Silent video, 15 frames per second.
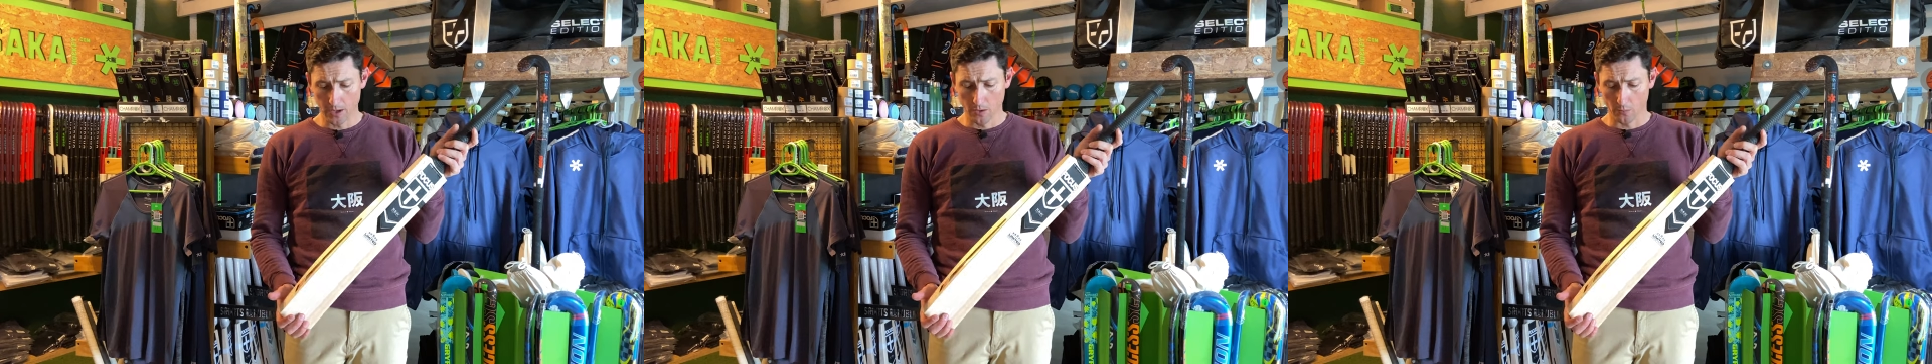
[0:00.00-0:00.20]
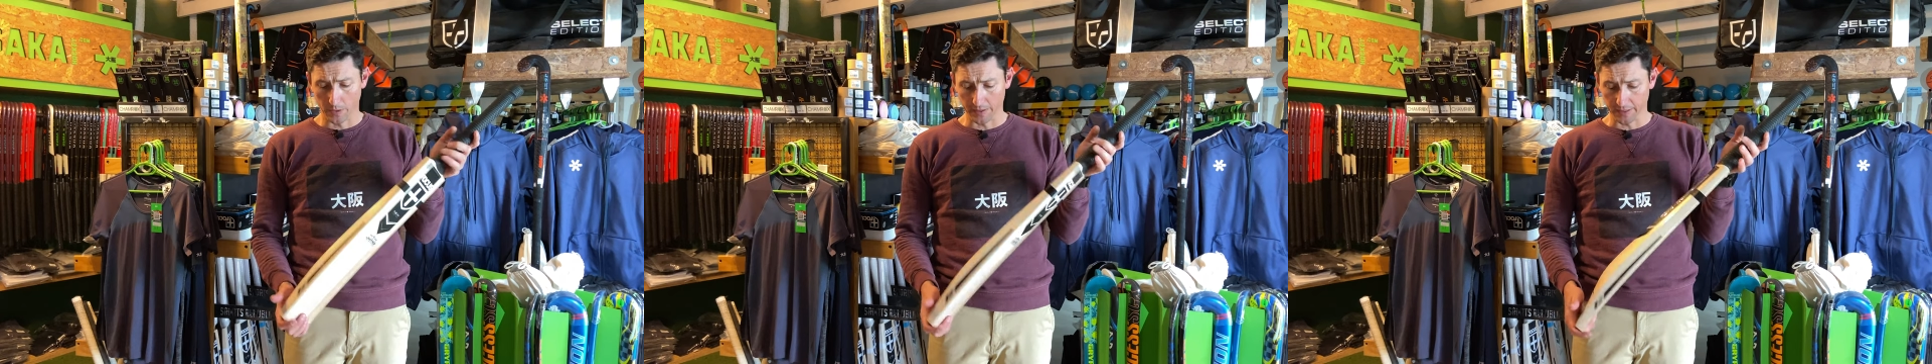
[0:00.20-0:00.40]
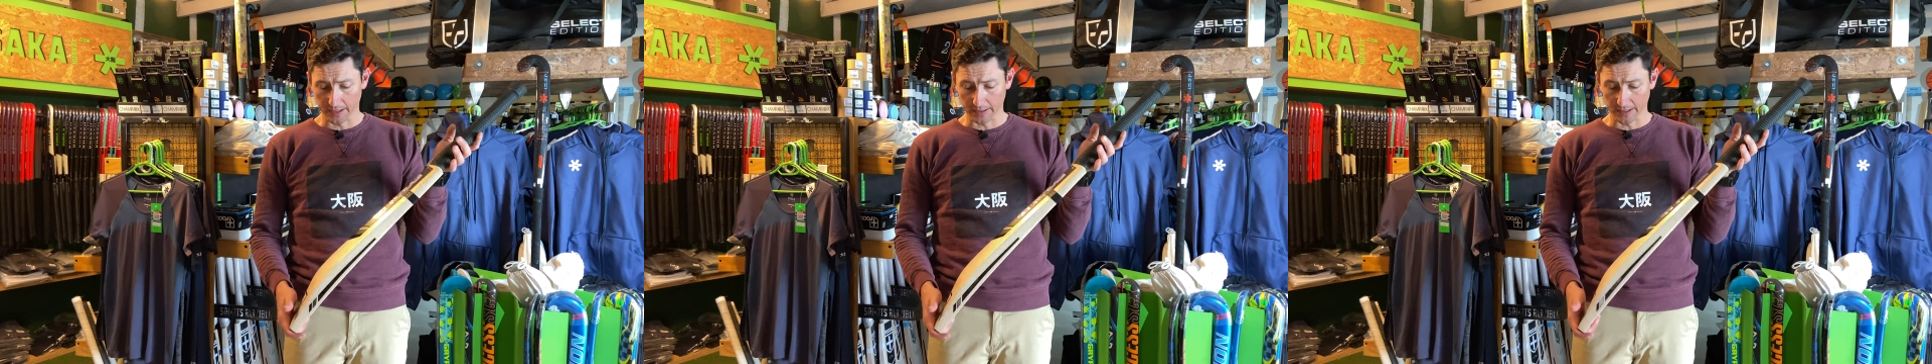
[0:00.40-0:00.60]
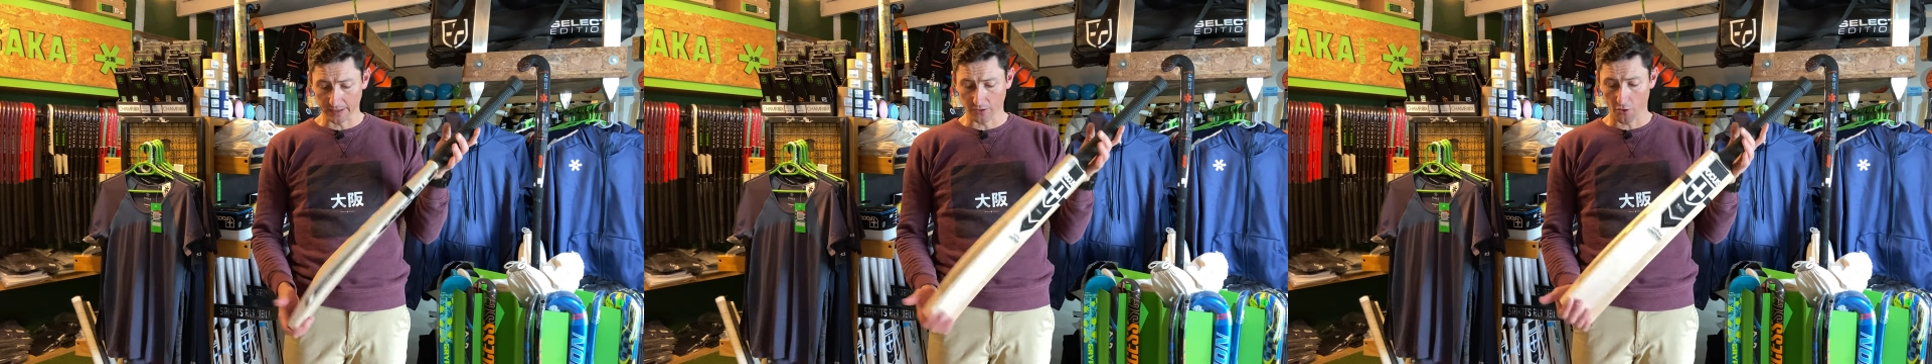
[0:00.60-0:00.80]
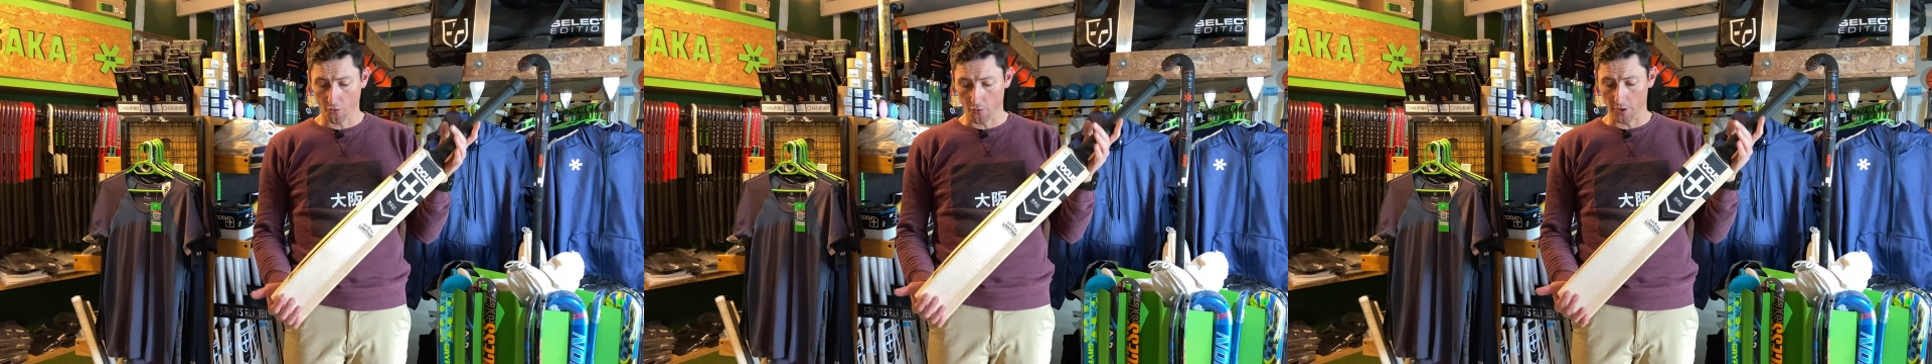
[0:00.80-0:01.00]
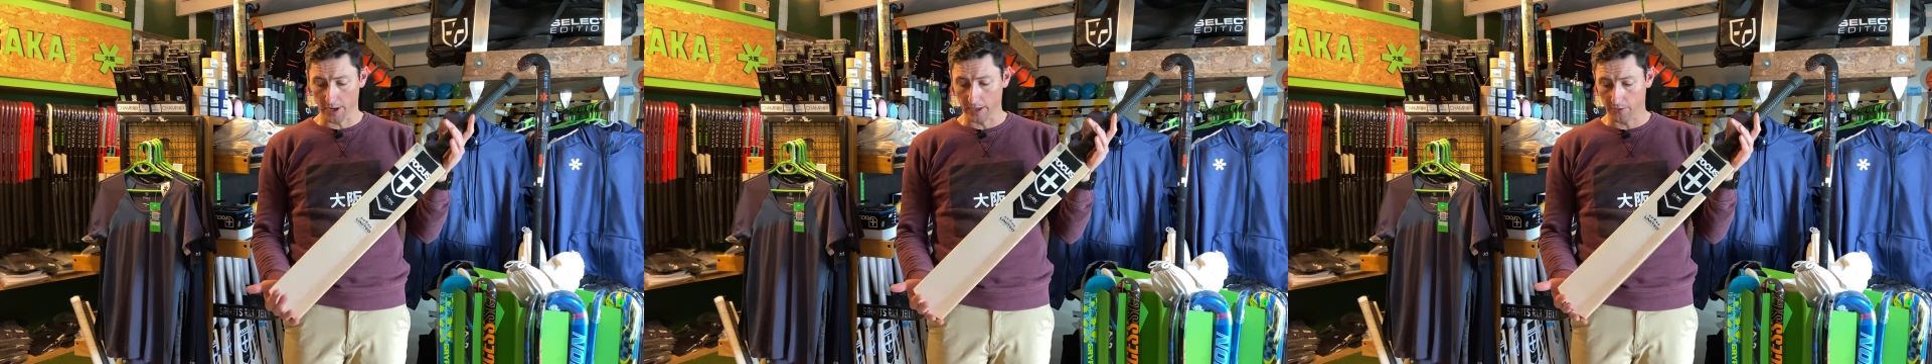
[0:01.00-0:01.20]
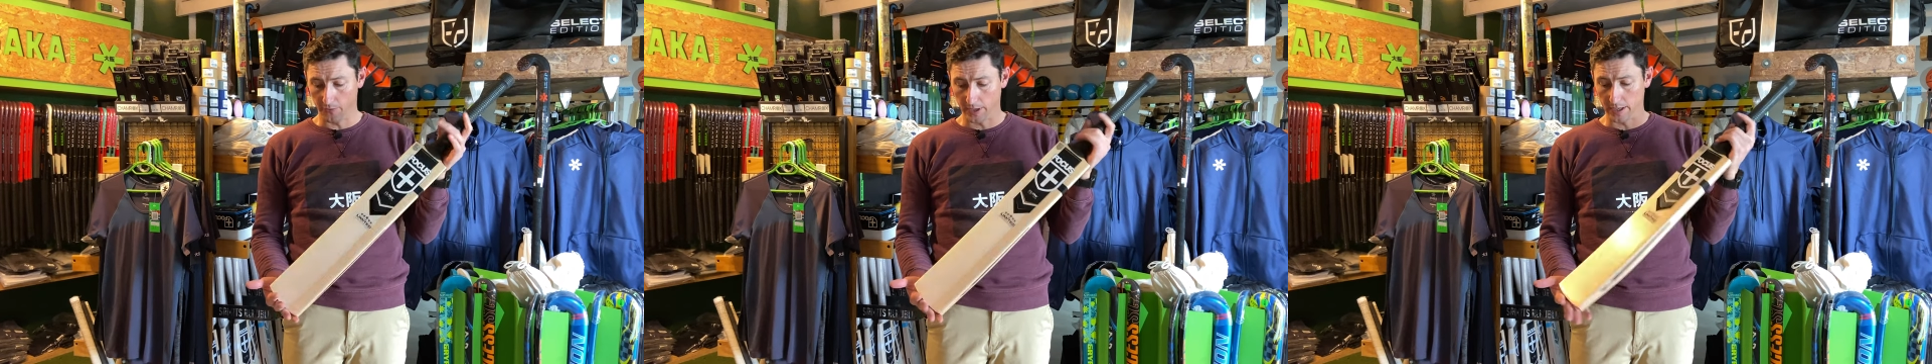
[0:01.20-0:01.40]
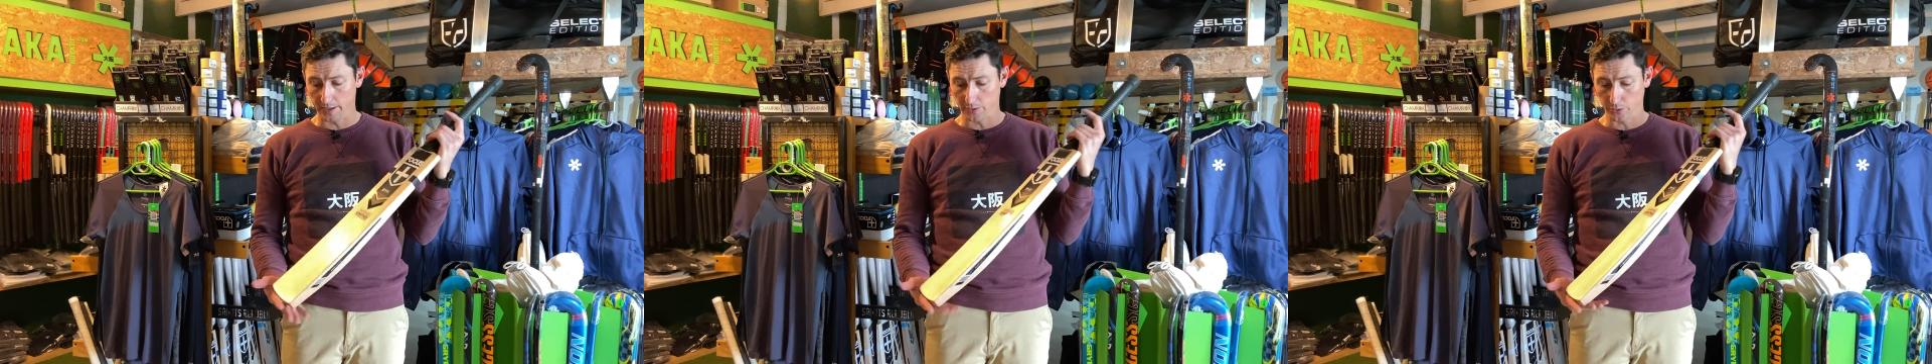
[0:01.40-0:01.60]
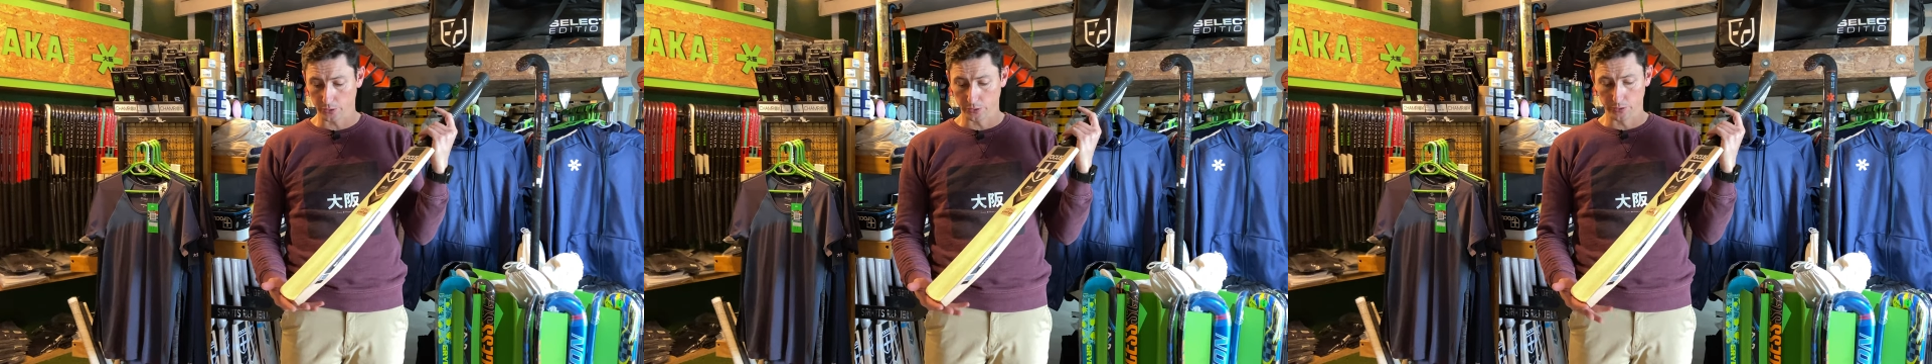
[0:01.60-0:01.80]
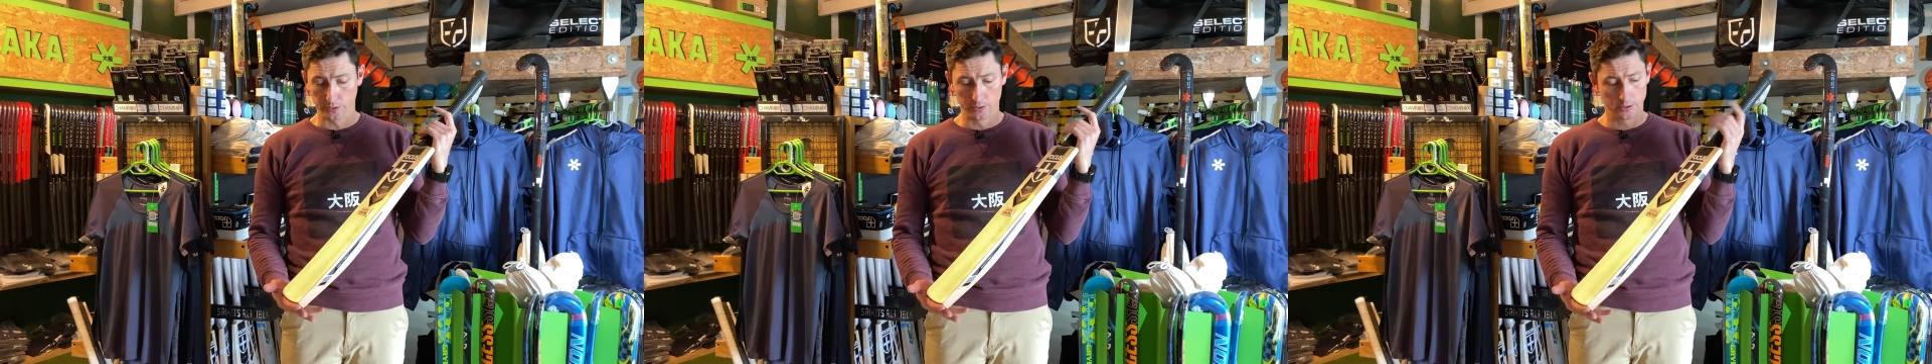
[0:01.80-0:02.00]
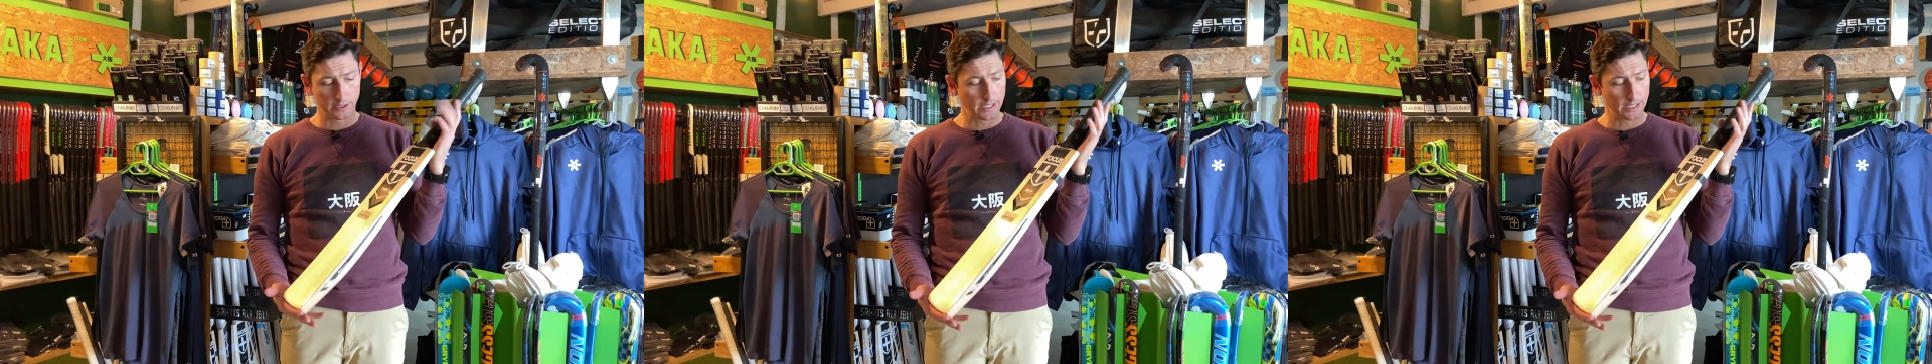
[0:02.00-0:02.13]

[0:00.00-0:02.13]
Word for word: We think these are really, really cool.